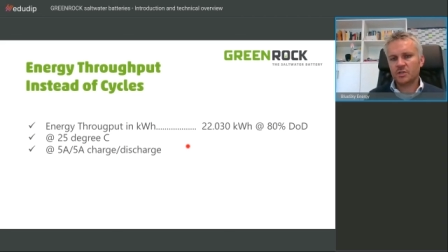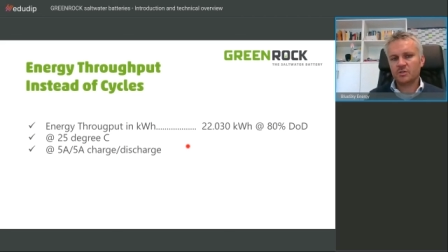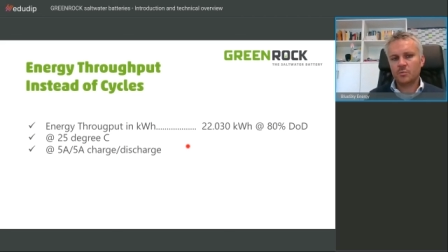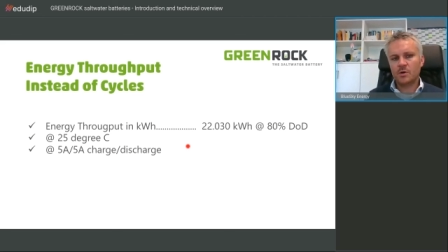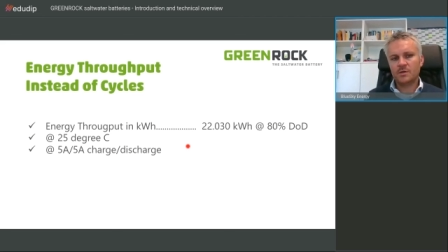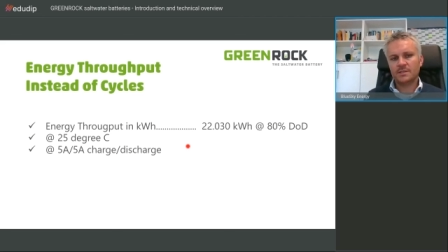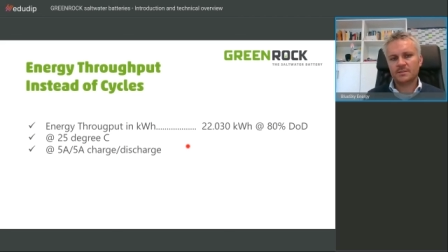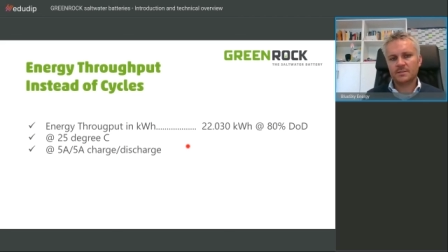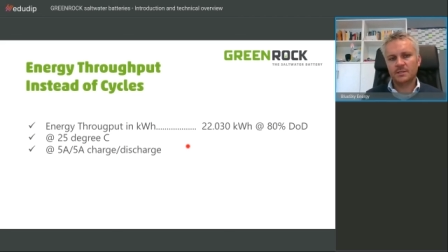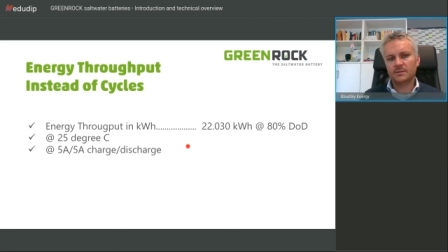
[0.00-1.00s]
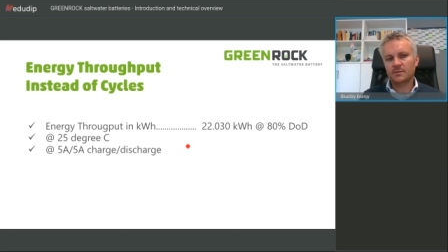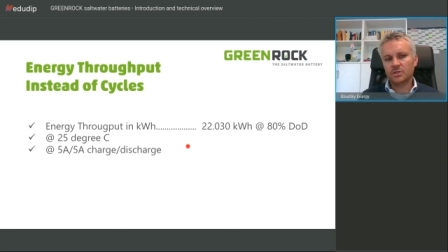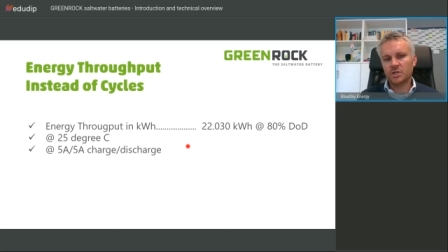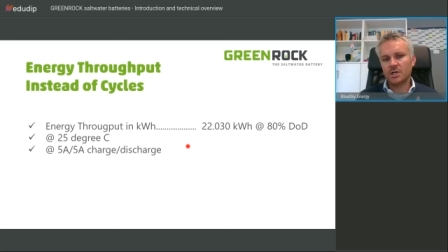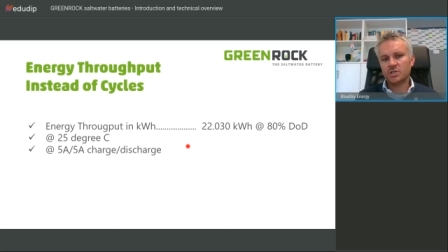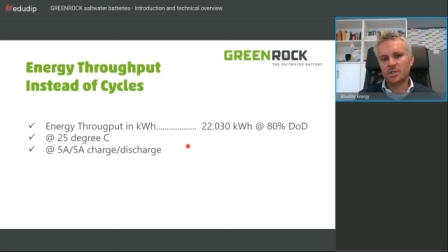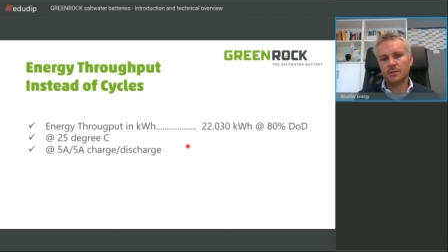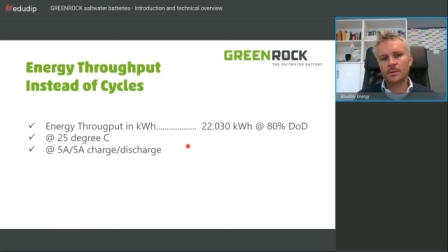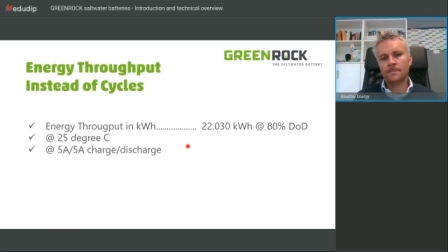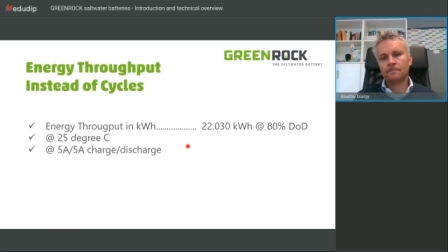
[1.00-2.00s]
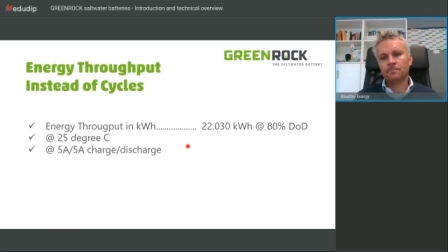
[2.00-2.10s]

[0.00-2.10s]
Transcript: currents, of course, vary as well.